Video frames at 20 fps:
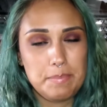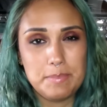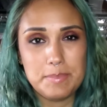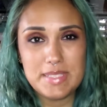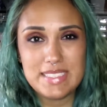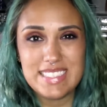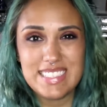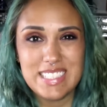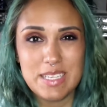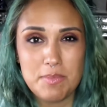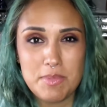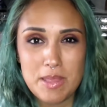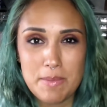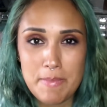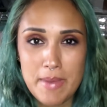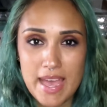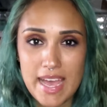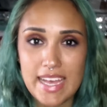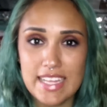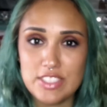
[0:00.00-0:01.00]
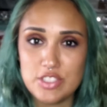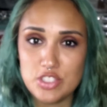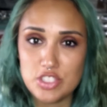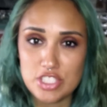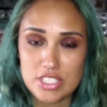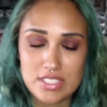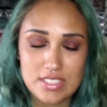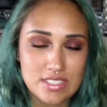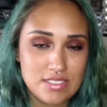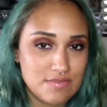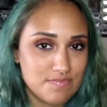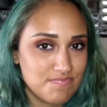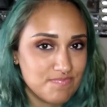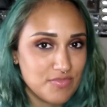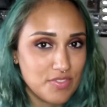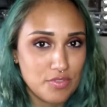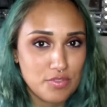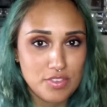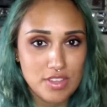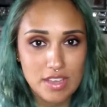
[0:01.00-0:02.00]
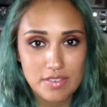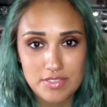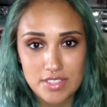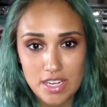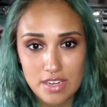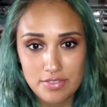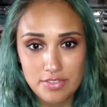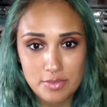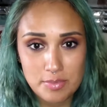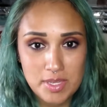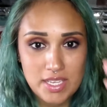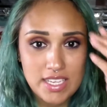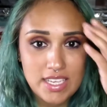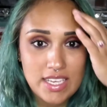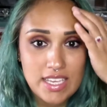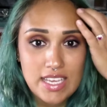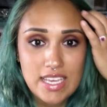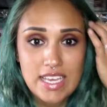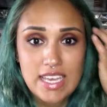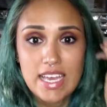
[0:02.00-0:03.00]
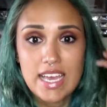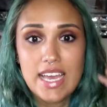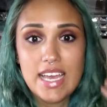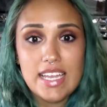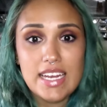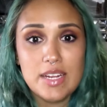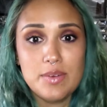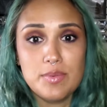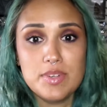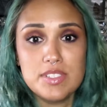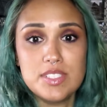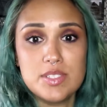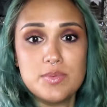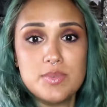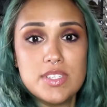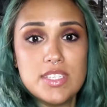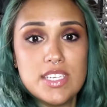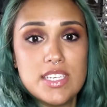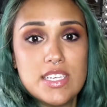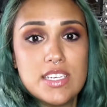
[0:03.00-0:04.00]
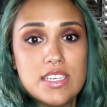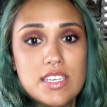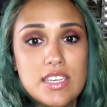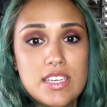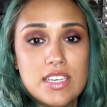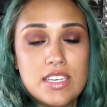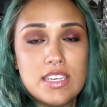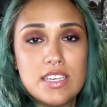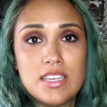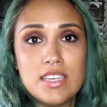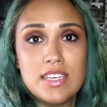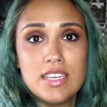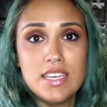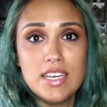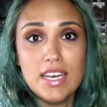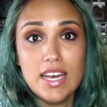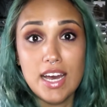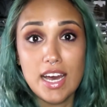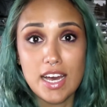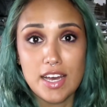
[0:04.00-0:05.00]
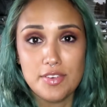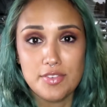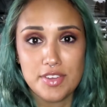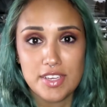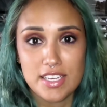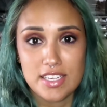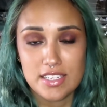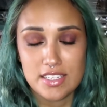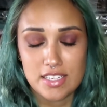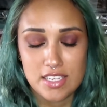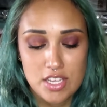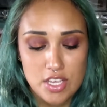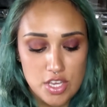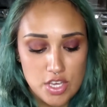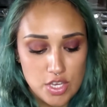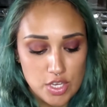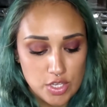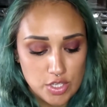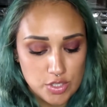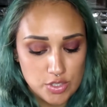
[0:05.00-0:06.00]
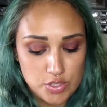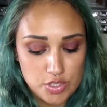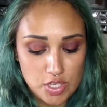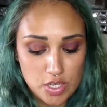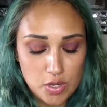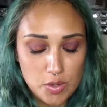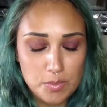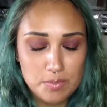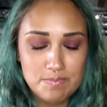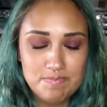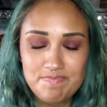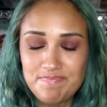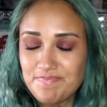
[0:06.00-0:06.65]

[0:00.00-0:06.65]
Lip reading: but some of the mattes just fluffed off for me and I wasn't really a fan. So